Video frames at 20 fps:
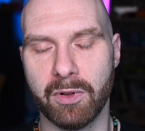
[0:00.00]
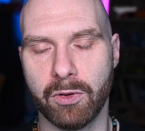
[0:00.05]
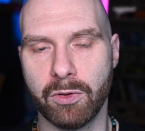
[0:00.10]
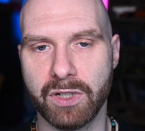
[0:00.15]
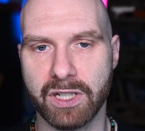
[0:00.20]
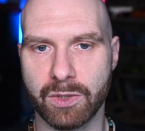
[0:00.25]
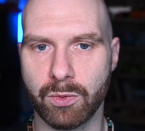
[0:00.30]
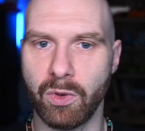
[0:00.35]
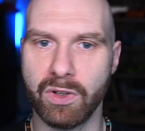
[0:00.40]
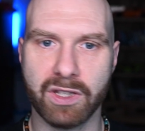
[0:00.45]
who
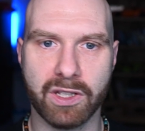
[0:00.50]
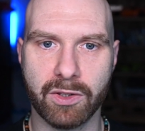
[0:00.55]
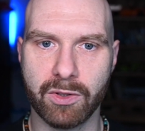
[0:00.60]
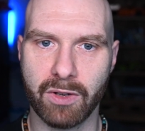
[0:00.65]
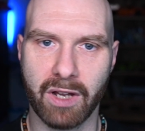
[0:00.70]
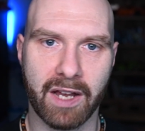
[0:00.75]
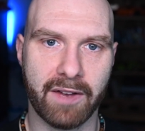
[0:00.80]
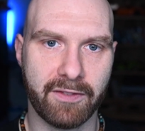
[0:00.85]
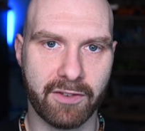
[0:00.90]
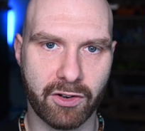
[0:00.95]
just wanted to
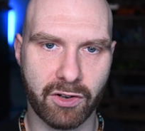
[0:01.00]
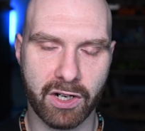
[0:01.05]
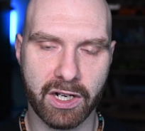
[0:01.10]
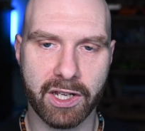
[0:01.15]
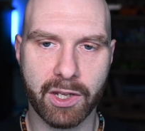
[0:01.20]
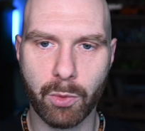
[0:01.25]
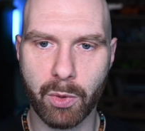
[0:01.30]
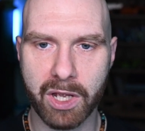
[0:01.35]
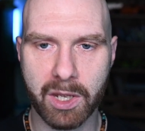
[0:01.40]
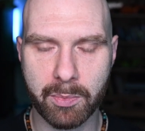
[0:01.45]
have really
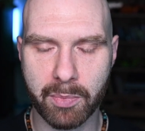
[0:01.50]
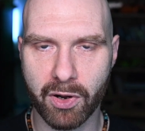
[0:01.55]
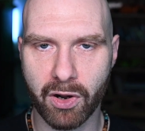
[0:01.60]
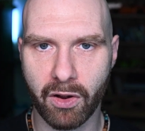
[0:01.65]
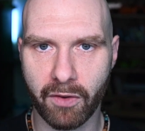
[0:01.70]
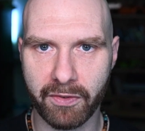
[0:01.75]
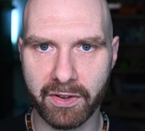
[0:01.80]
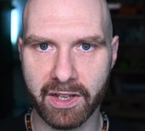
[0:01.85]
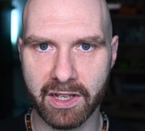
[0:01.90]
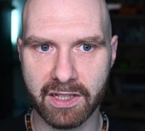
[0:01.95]
quick
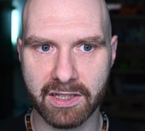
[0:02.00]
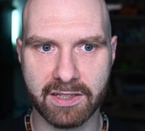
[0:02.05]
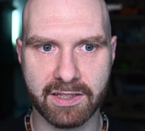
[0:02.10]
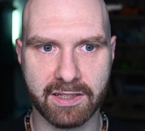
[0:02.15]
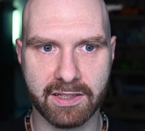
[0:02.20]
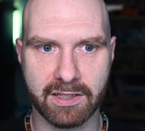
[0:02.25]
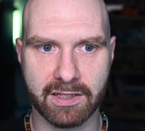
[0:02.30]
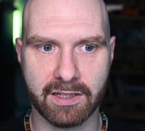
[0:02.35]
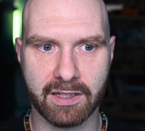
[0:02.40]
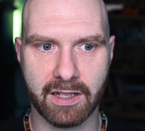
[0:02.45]

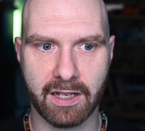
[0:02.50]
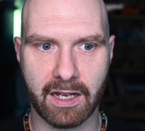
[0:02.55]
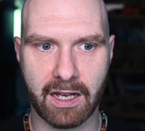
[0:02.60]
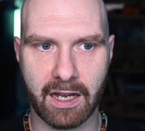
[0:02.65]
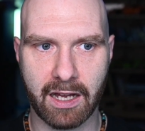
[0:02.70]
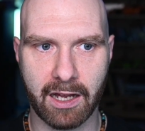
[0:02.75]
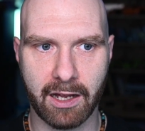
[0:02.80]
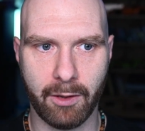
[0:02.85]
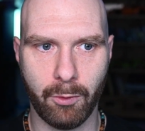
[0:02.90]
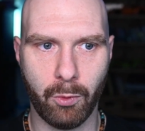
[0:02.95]
profits,
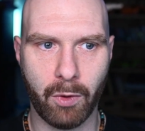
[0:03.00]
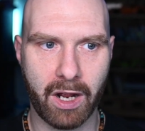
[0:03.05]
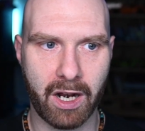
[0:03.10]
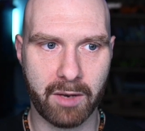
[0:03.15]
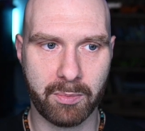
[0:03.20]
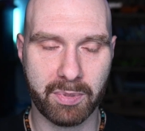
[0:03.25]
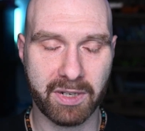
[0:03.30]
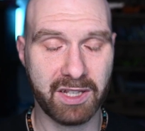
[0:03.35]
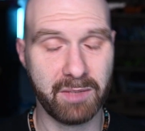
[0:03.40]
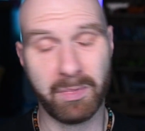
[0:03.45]
were
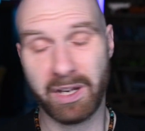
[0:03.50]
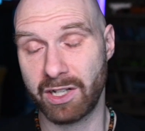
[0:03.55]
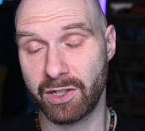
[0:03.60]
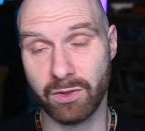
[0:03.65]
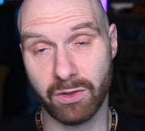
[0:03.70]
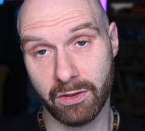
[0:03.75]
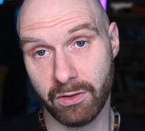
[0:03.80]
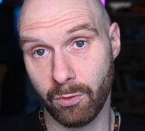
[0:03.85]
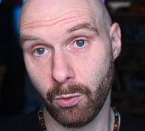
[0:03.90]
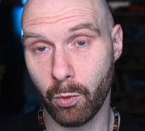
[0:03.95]
pretty much
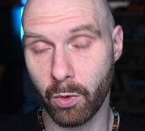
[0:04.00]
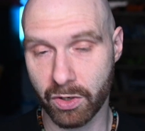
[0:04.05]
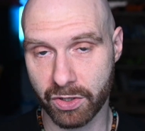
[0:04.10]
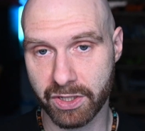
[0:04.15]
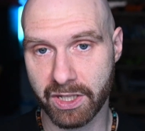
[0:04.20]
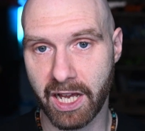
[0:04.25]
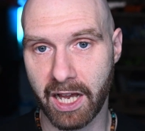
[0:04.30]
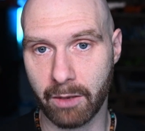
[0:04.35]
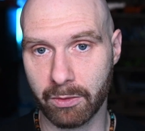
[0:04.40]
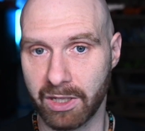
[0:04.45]

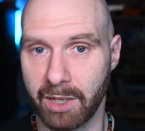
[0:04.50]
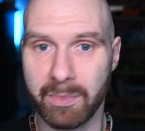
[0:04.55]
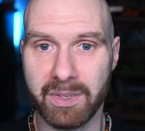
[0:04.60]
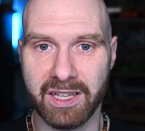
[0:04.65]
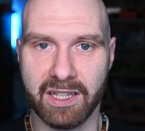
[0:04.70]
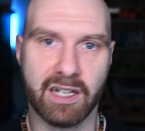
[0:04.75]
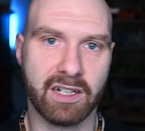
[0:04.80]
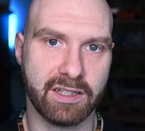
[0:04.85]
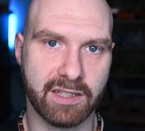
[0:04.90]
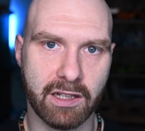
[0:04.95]
washed out. I mean,
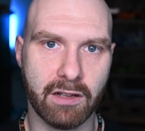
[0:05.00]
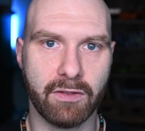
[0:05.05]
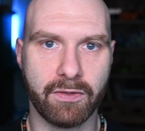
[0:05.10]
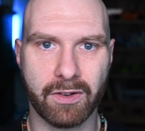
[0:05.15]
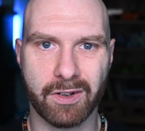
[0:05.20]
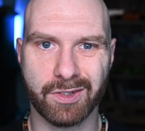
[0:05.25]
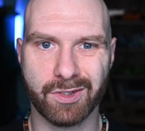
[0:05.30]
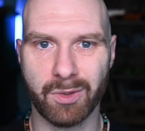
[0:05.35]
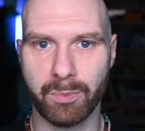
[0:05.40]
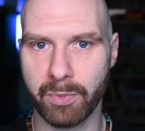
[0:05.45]
there are still, of
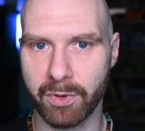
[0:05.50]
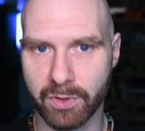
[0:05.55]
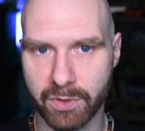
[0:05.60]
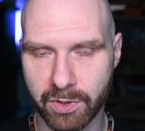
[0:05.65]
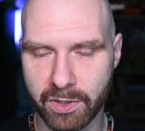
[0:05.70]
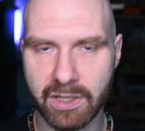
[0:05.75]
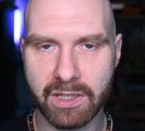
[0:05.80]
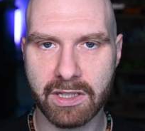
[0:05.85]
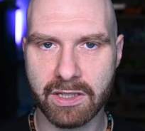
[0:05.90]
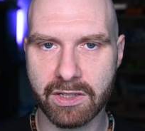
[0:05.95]
course,
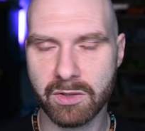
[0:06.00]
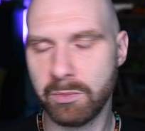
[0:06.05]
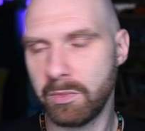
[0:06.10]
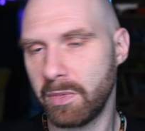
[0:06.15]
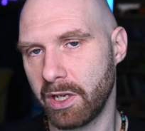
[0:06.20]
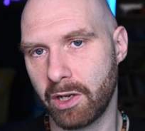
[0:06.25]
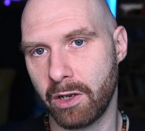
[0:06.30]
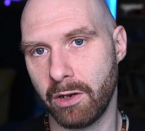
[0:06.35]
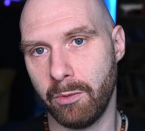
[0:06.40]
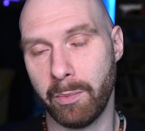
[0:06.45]
opportunities to
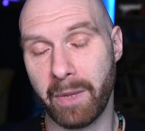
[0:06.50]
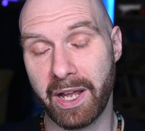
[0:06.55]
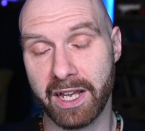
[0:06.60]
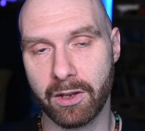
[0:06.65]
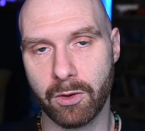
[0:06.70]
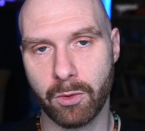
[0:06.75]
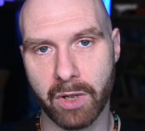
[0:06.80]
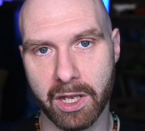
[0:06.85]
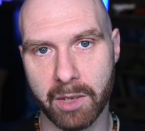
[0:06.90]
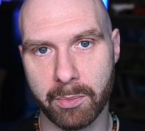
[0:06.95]
make, make
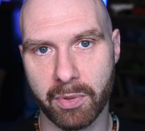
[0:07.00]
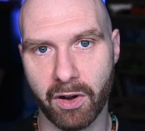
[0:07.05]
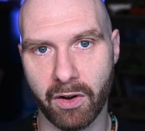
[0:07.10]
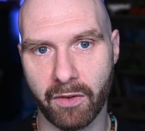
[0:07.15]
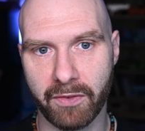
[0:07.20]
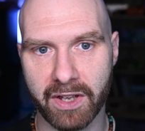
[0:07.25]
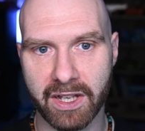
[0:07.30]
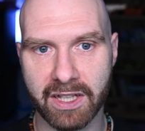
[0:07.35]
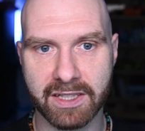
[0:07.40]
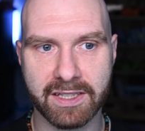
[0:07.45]
quick
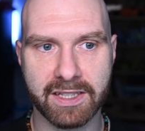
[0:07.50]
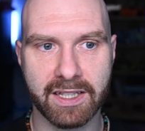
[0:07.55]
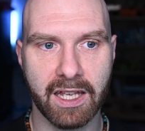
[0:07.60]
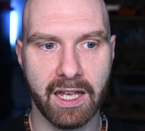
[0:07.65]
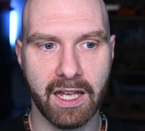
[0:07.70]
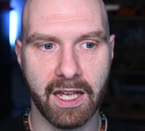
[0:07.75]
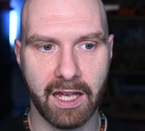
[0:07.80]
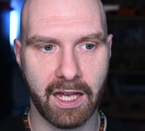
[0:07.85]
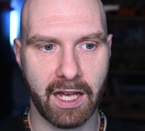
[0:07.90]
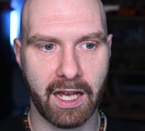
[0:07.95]
profits,
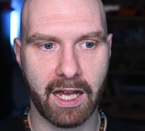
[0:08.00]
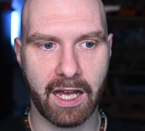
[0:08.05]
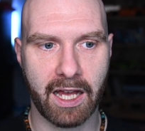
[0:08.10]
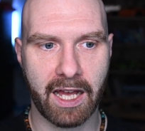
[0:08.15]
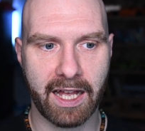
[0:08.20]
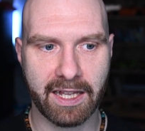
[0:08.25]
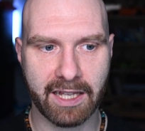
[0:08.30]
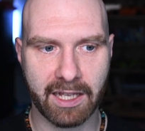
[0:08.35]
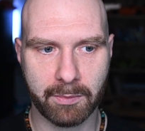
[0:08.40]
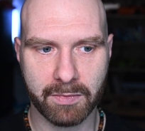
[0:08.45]

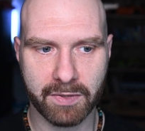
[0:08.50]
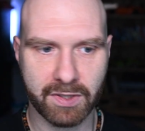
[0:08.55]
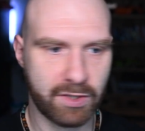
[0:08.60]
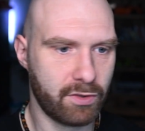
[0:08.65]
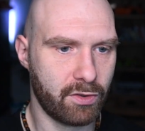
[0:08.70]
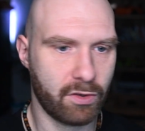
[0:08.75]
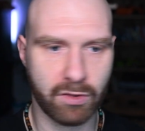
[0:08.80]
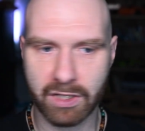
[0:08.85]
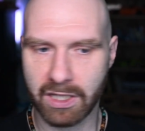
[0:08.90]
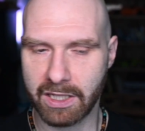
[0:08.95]
and I'm
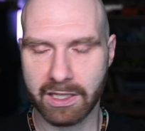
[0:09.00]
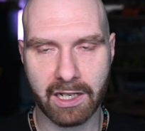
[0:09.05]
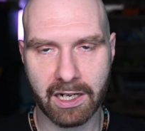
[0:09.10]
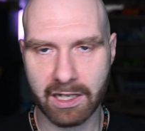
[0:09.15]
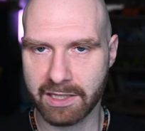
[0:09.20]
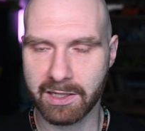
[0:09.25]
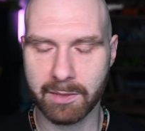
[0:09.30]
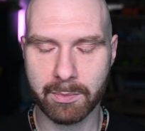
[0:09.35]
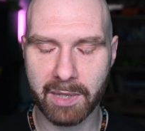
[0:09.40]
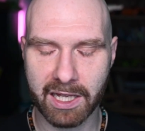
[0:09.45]
sure that there are
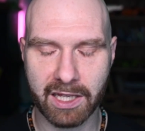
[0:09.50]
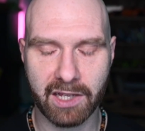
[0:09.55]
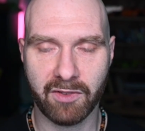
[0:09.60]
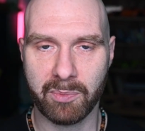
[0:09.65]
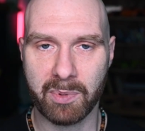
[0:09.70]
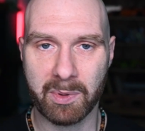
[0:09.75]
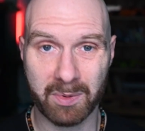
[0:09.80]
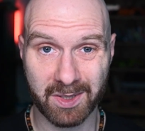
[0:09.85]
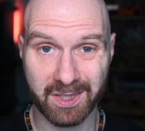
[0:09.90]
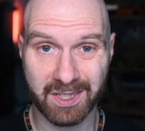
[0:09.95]
still plenty of
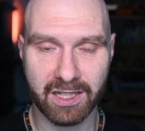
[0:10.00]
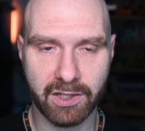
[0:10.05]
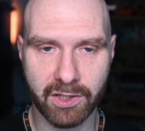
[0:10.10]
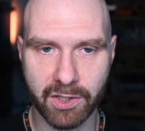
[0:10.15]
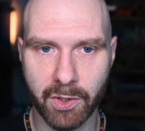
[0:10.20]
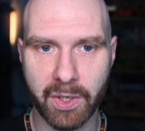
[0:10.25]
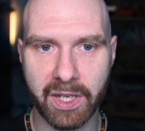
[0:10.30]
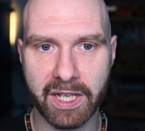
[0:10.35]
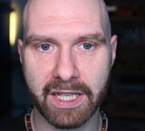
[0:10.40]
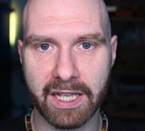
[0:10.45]
people still
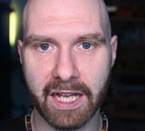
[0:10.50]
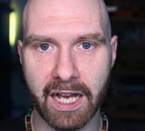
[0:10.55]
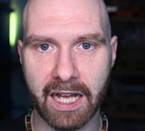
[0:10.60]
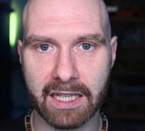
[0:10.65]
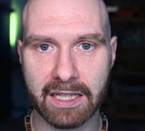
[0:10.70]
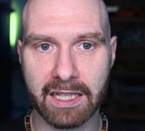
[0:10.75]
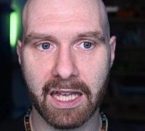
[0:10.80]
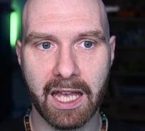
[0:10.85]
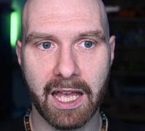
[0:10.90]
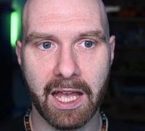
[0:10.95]
doing
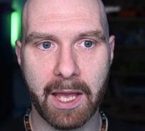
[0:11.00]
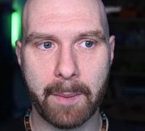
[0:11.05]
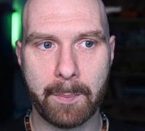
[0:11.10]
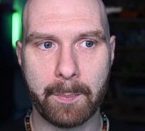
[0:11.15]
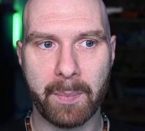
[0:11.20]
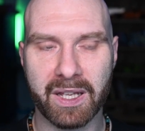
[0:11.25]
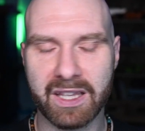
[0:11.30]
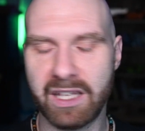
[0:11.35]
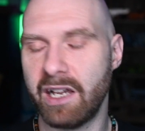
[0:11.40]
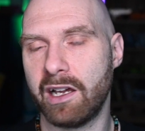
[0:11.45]
that,
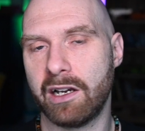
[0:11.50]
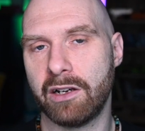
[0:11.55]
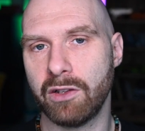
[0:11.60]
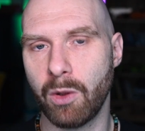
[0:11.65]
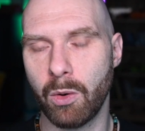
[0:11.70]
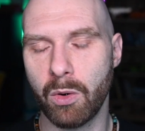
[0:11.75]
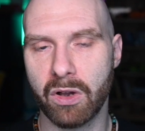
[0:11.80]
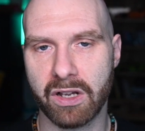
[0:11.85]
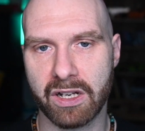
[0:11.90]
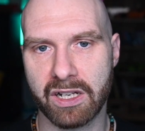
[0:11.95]
but they are no
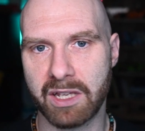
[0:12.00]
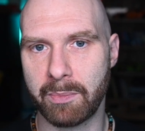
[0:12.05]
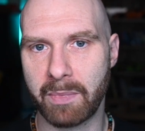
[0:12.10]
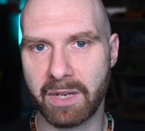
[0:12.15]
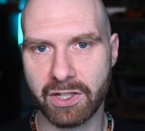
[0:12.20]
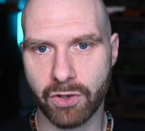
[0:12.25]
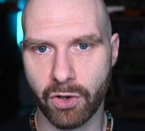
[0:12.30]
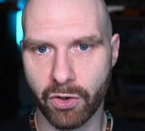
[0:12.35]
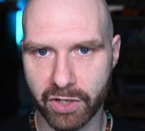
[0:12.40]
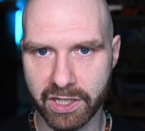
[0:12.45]
longer the
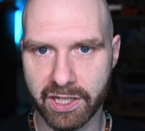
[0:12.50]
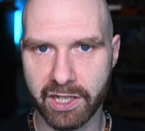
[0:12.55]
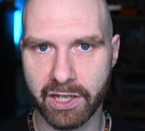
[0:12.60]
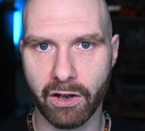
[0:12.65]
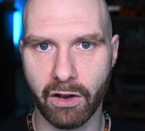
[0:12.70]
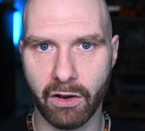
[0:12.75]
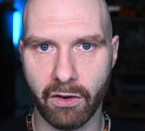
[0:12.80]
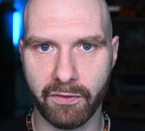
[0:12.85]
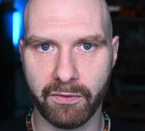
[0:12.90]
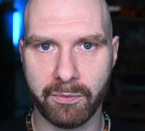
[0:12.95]
majority
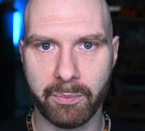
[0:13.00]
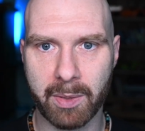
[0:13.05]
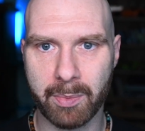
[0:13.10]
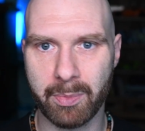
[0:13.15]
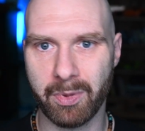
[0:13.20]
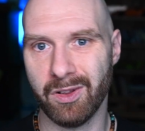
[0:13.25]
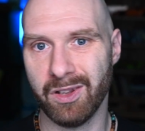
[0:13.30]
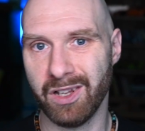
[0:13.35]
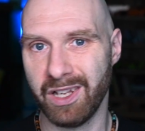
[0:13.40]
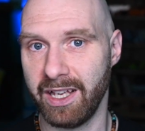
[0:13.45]
of
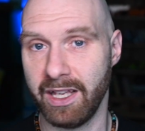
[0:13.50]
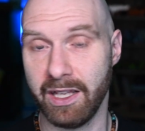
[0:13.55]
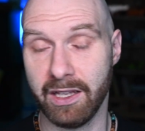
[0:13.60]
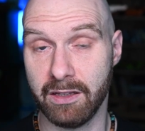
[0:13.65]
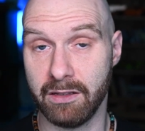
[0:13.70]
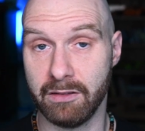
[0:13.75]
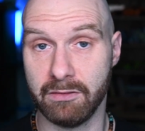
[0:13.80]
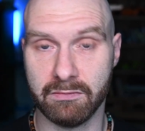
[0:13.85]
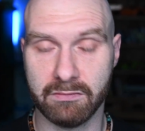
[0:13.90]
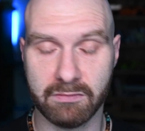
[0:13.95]
people
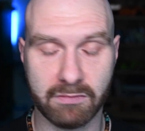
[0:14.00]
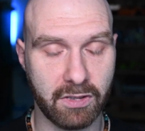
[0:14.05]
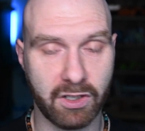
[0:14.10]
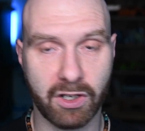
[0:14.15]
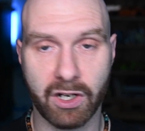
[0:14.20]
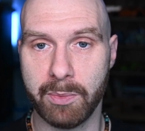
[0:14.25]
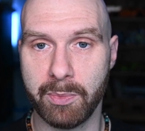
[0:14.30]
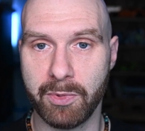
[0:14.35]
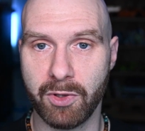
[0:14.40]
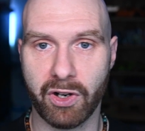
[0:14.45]
in
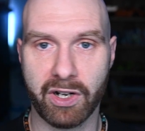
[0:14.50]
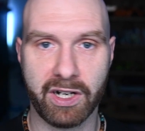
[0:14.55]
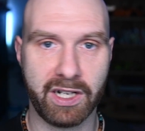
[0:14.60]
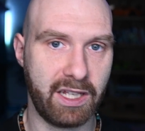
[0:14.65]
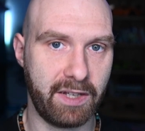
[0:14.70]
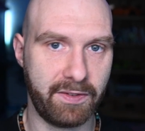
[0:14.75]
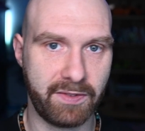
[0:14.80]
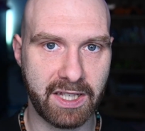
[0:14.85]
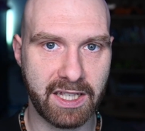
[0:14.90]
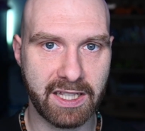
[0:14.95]
crypto and
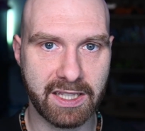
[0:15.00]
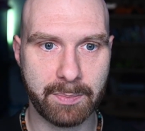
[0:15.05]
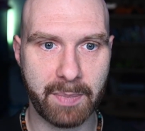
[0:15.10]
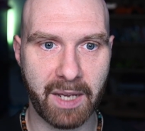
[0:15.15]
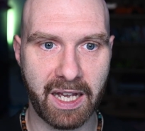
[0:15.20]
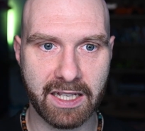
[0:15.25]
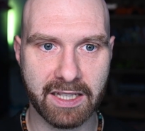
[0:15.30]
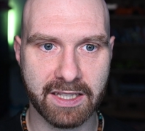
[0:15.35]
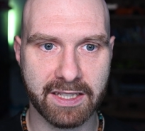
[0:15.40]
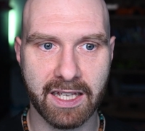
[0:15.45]
NFT
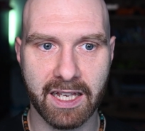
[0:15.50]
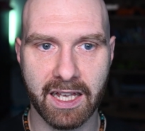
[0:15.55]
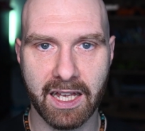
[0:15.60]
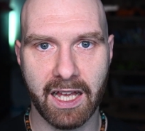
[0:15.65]
space.